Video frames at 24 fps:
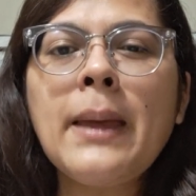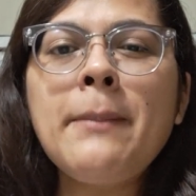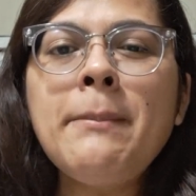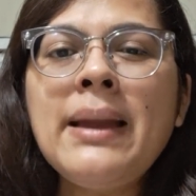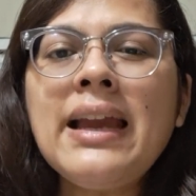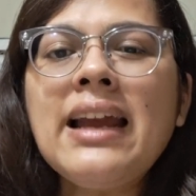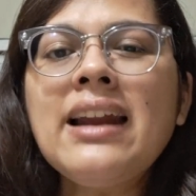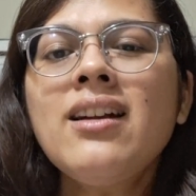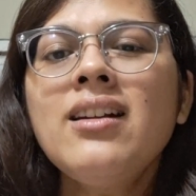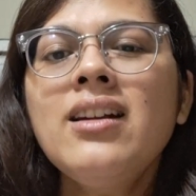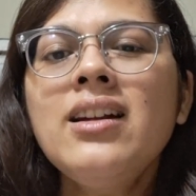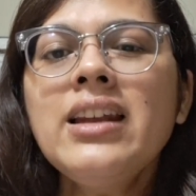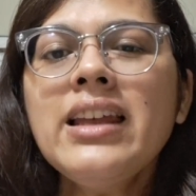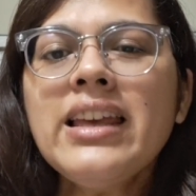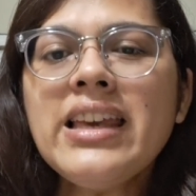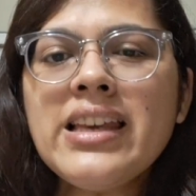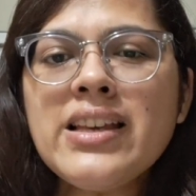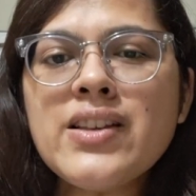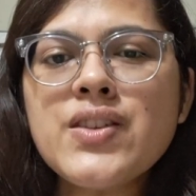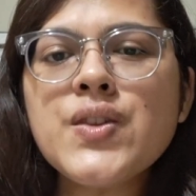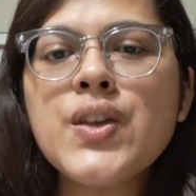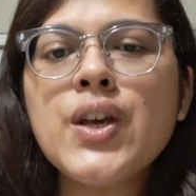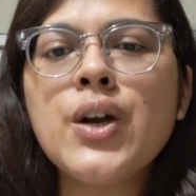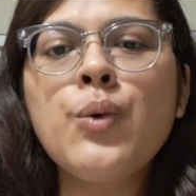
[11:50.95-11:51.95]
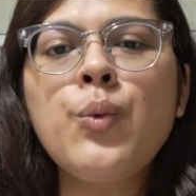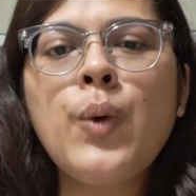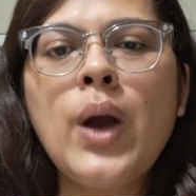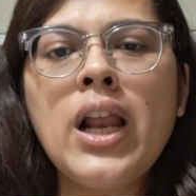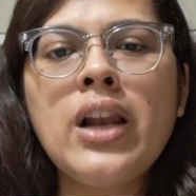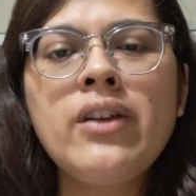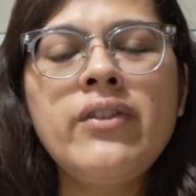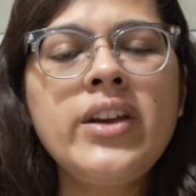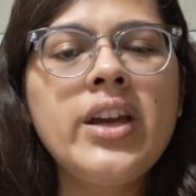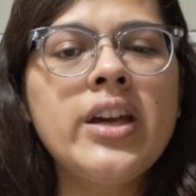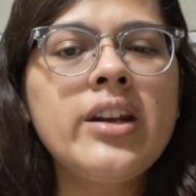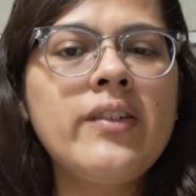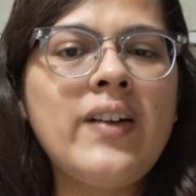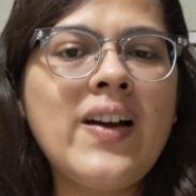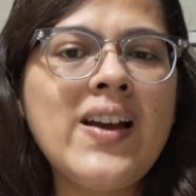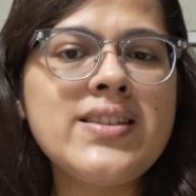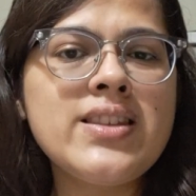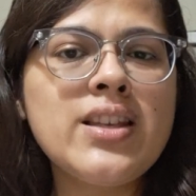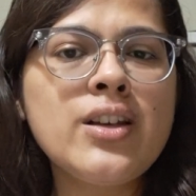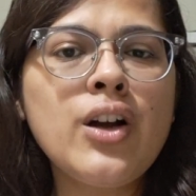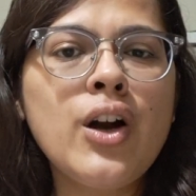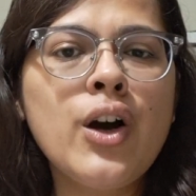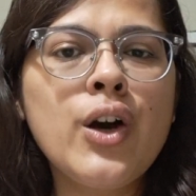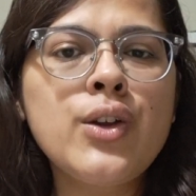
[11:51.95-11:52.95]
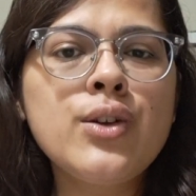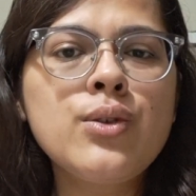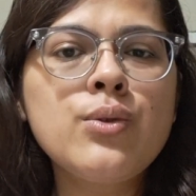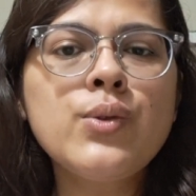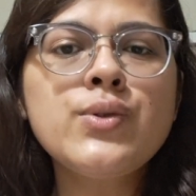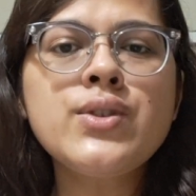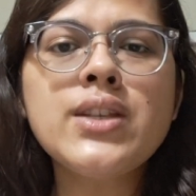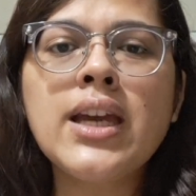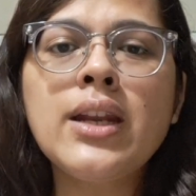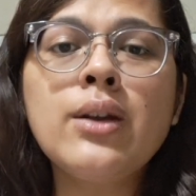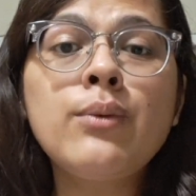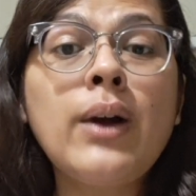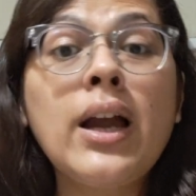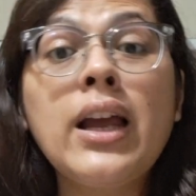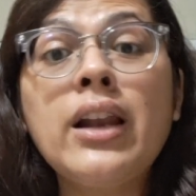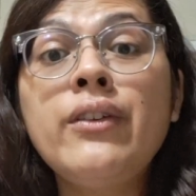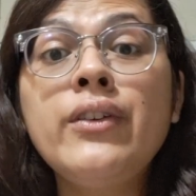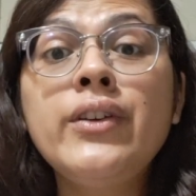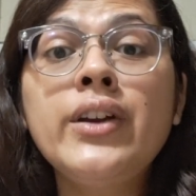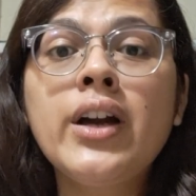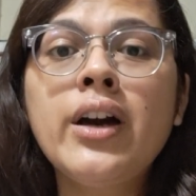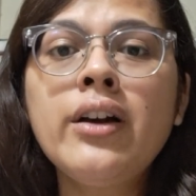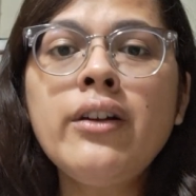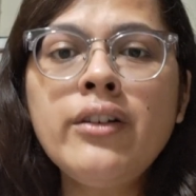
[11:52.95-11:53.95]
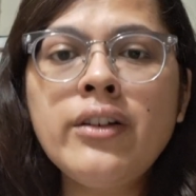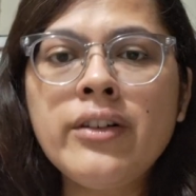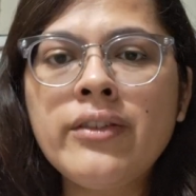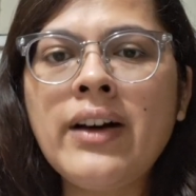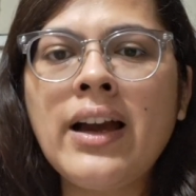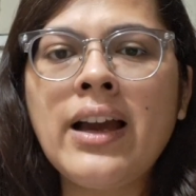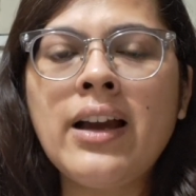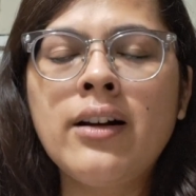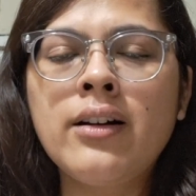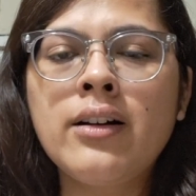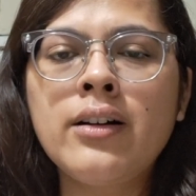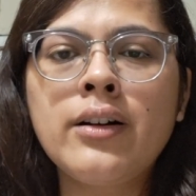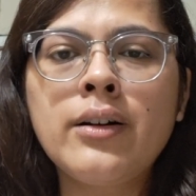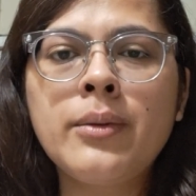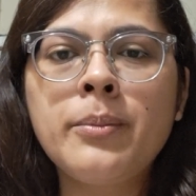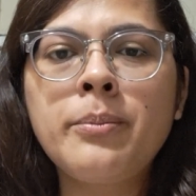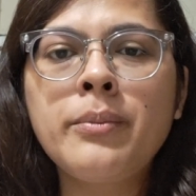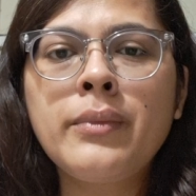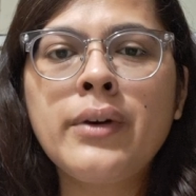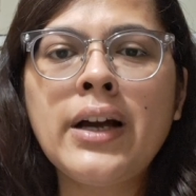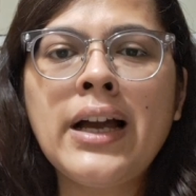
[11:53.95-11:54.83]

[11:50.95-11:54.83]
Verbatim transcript: make it a little easier while we are revising our notes and while we are uh,